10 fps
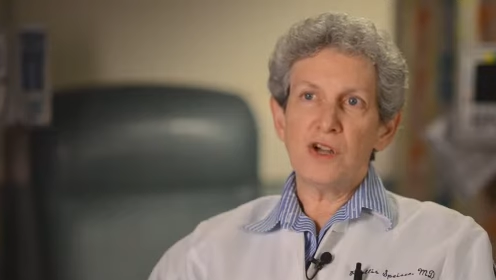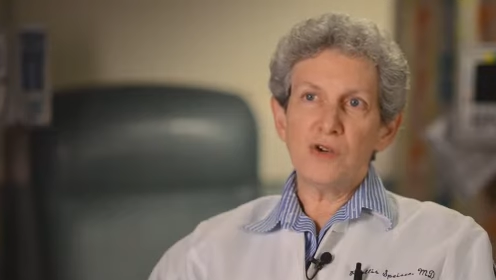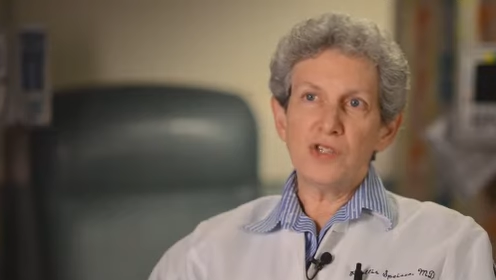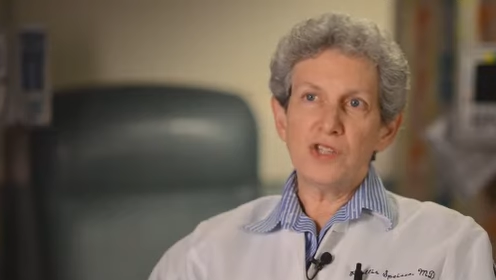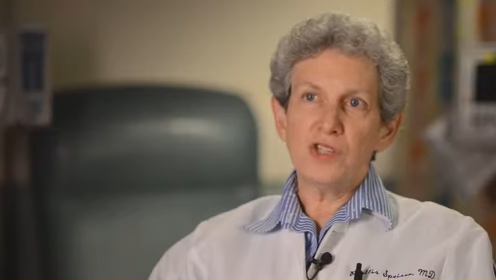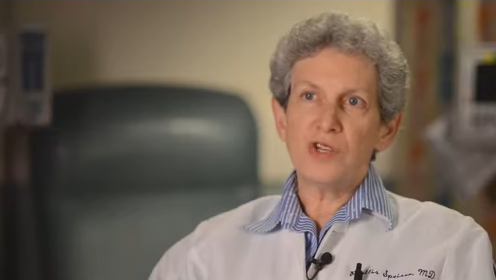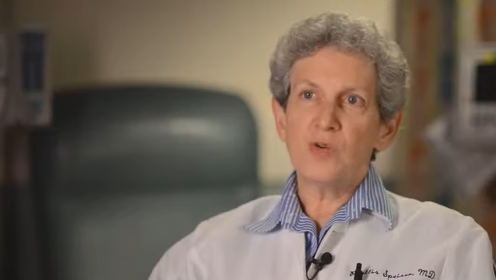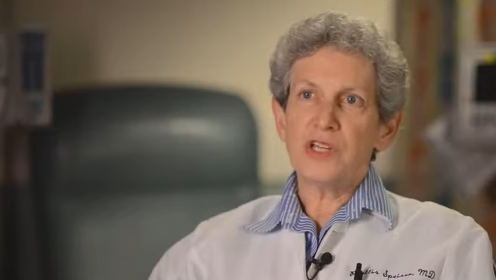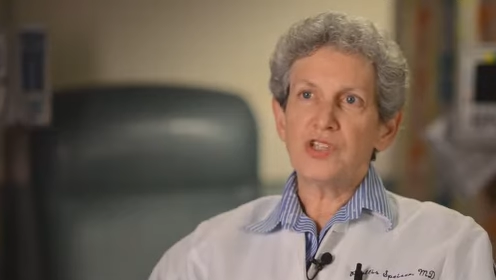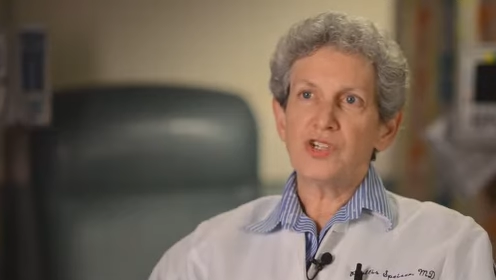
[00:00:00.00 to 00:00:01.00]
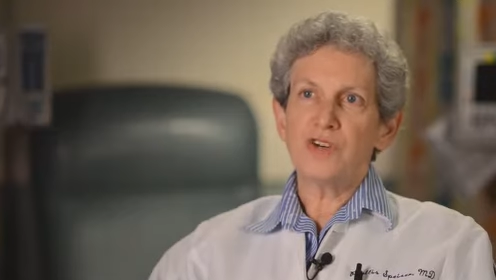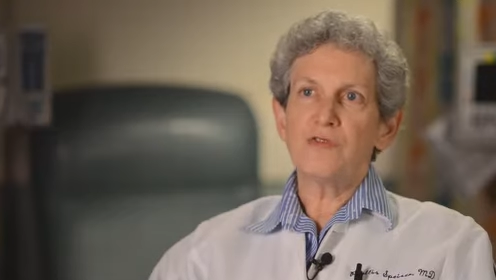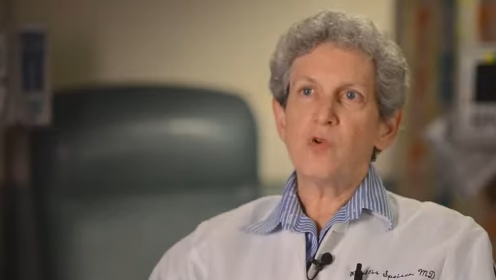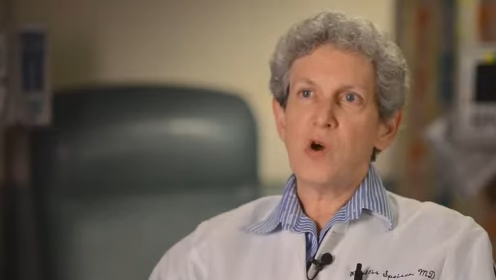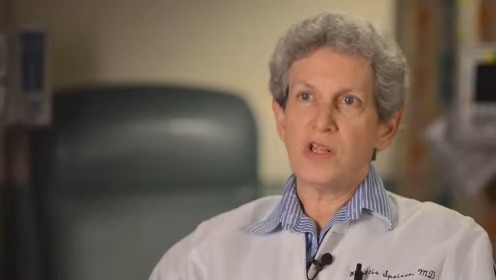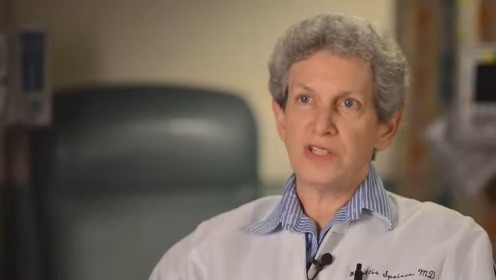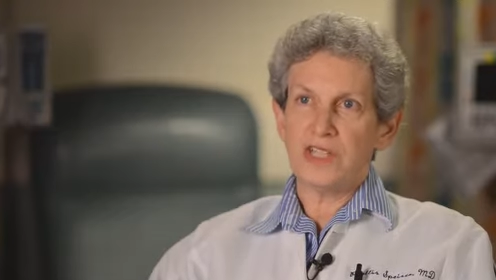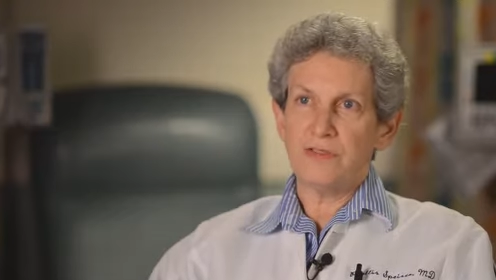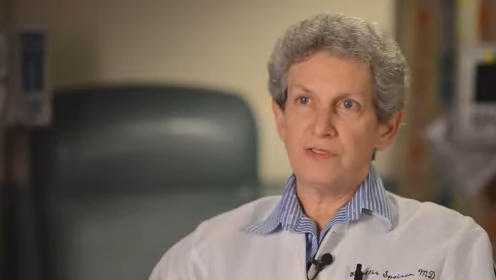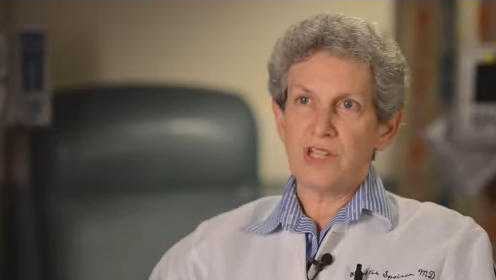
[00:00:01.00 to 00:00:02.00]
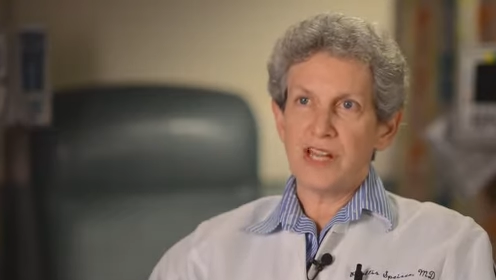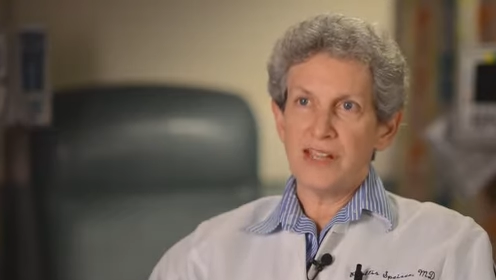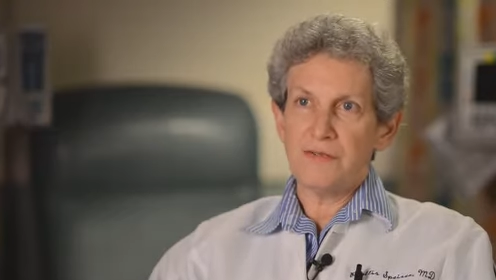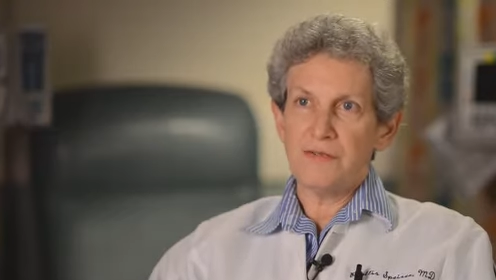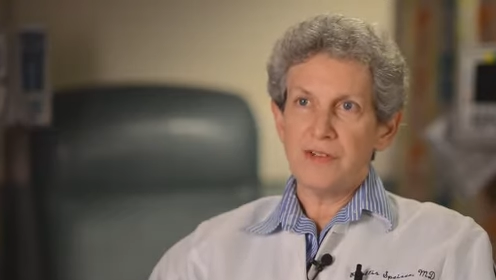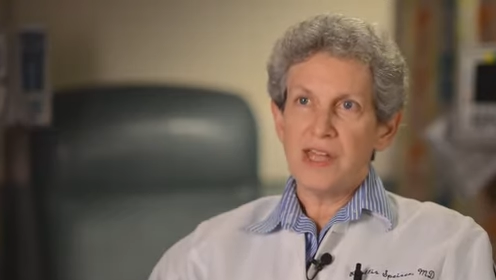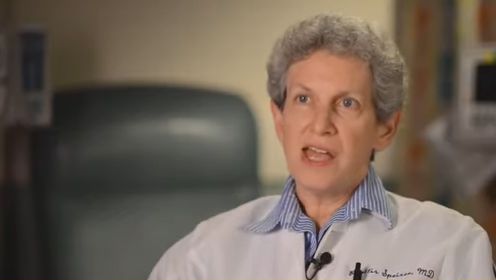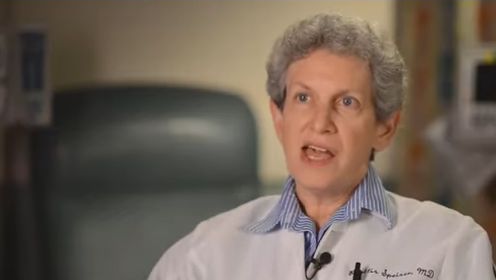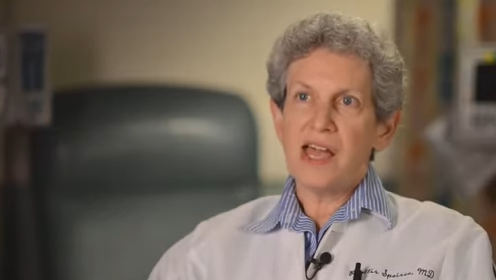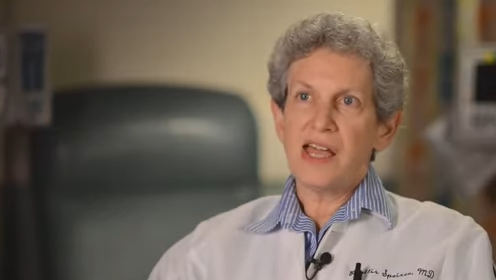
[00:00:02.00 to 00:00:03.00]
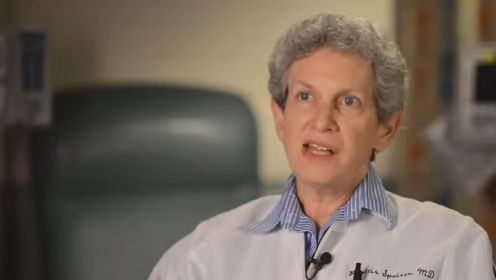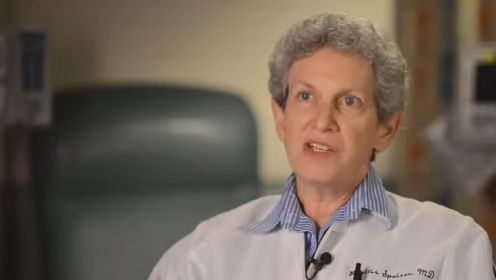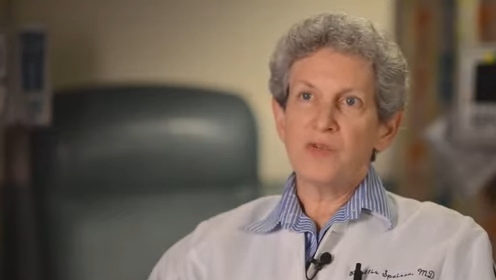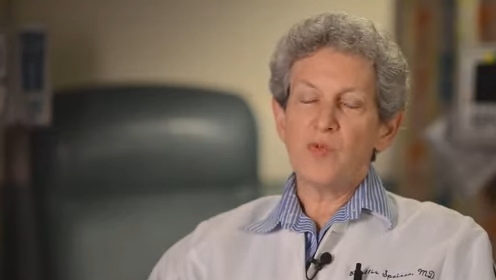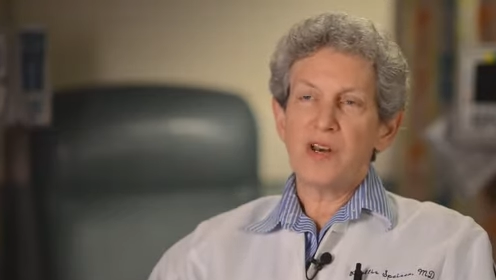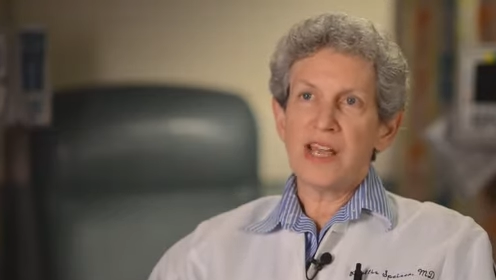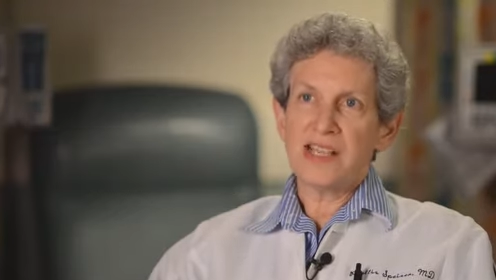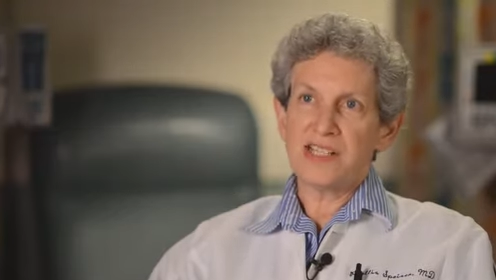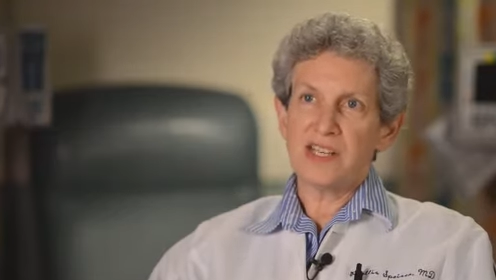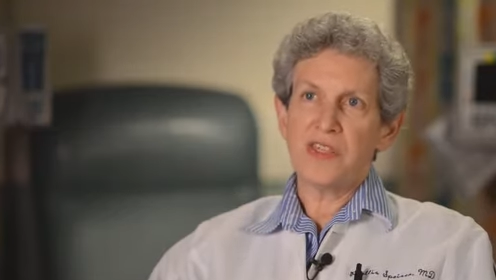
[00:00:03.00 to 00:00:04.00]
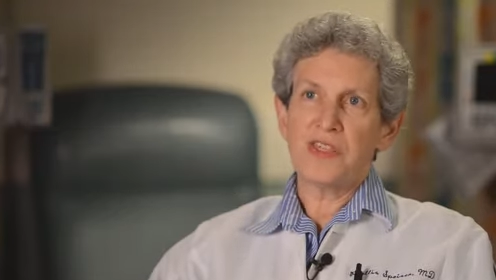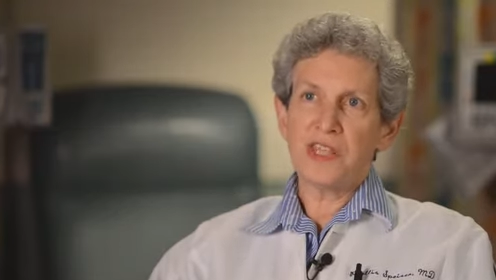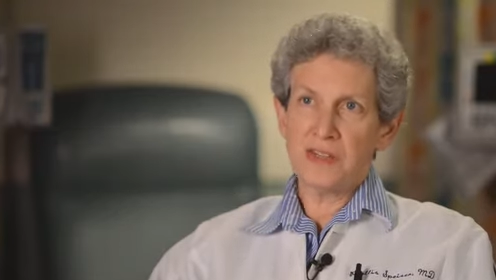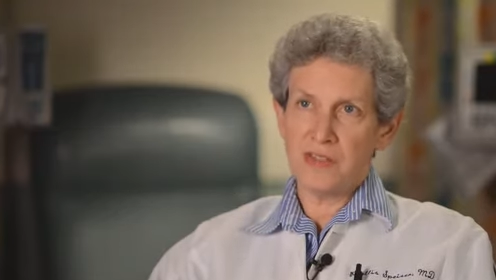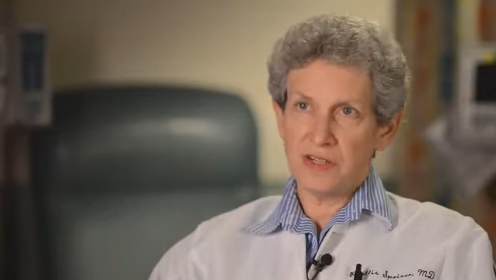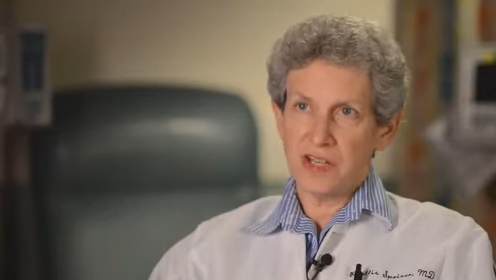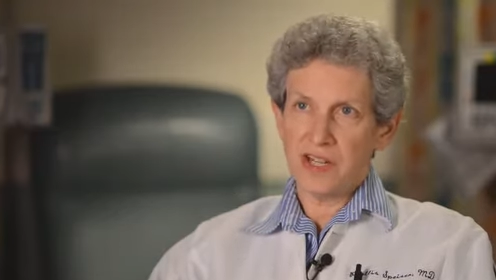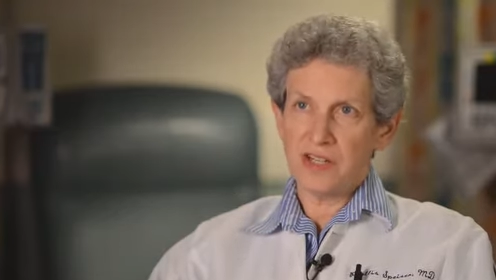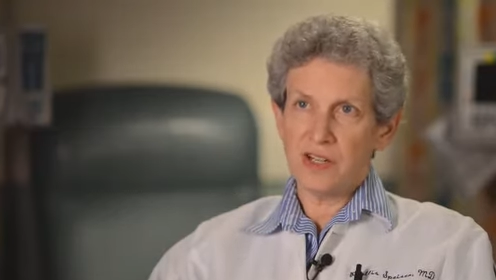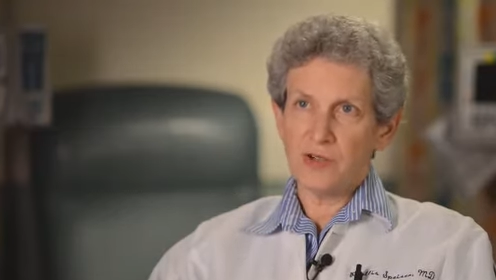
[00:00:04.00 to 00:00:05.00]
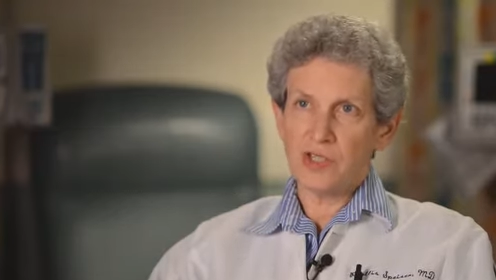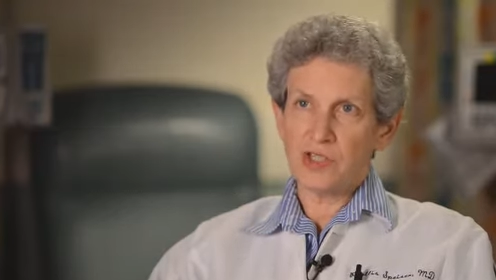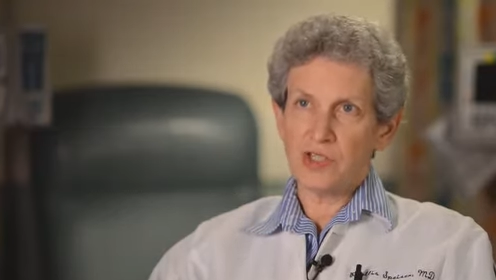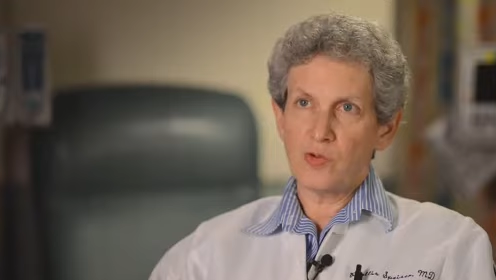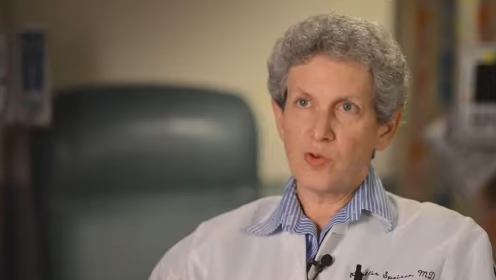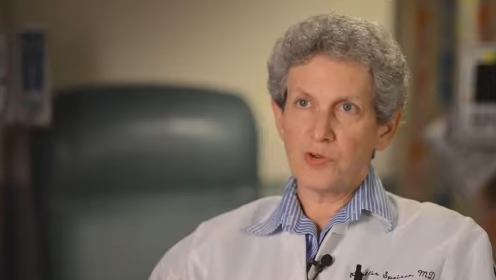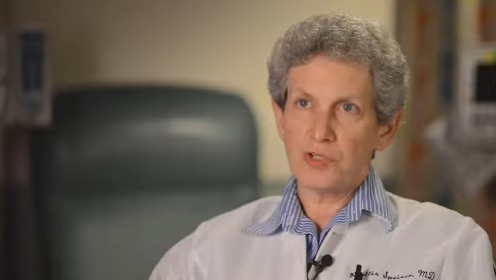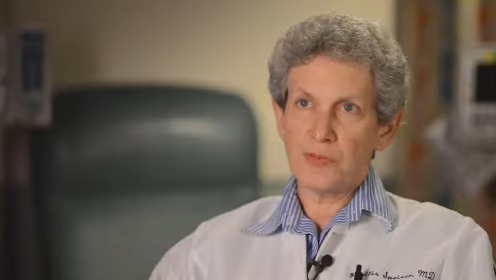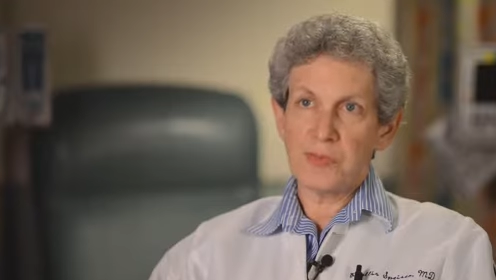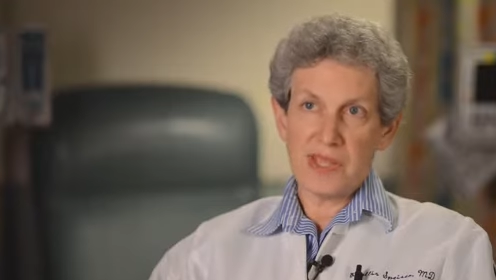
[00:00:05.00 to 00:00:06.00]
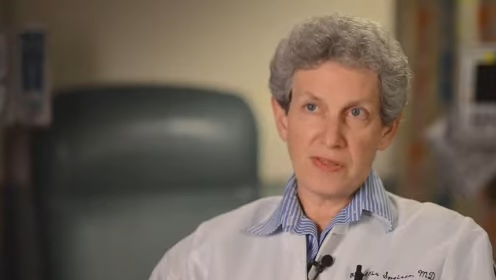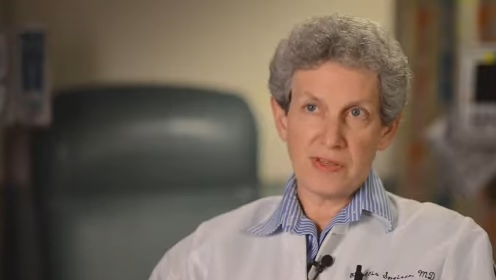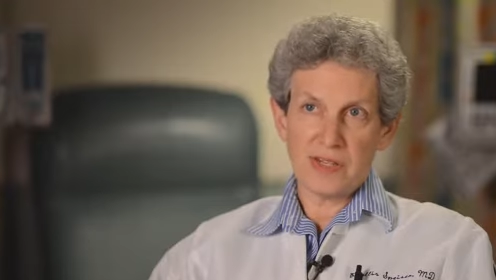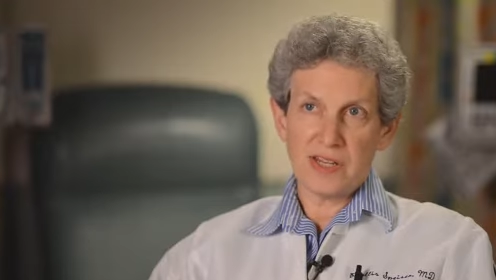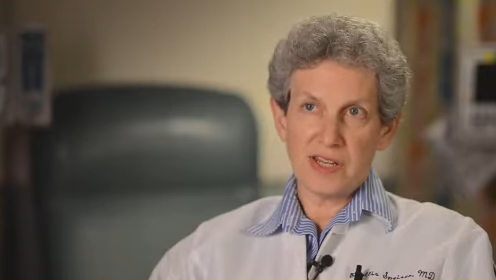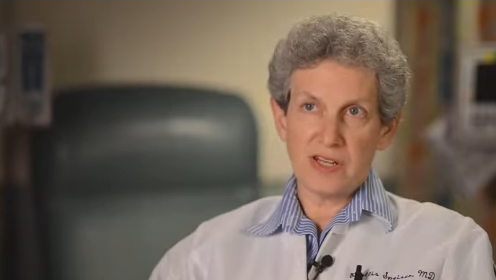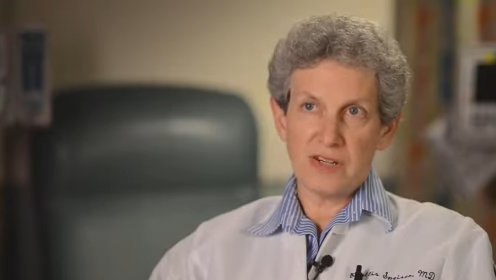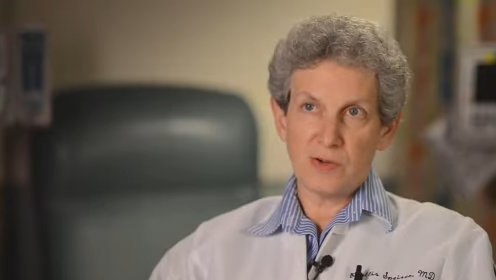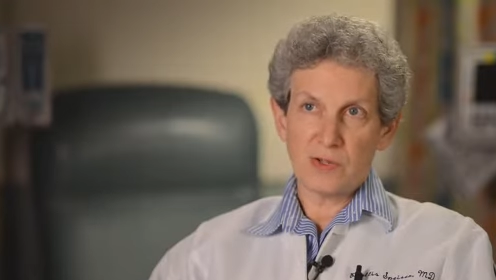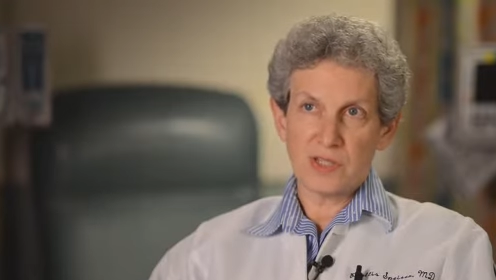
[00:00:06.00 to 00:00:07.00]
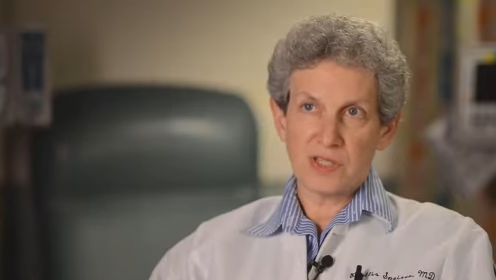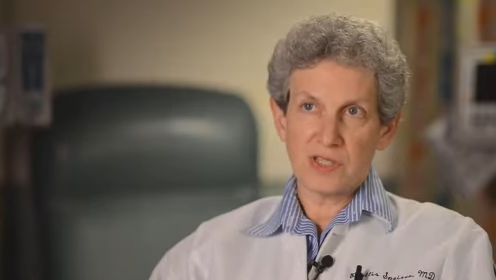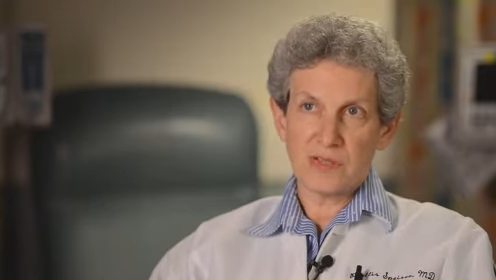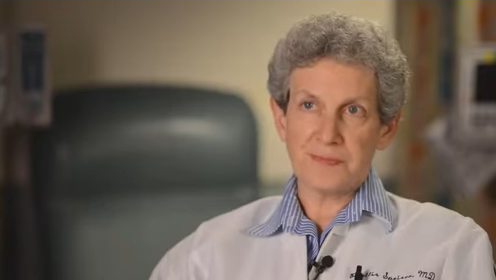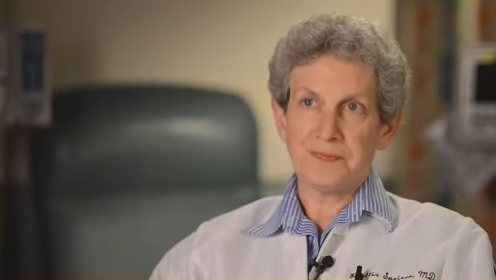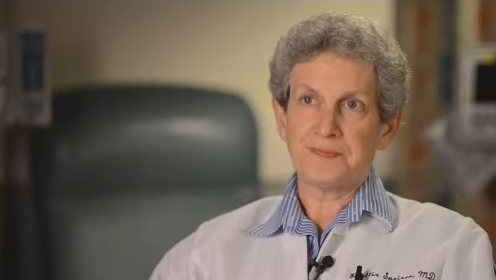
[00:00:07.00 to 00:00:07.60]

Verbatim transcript: goes to the question of quality of life and one has to think of the diagnosis in order to make the diagnosis.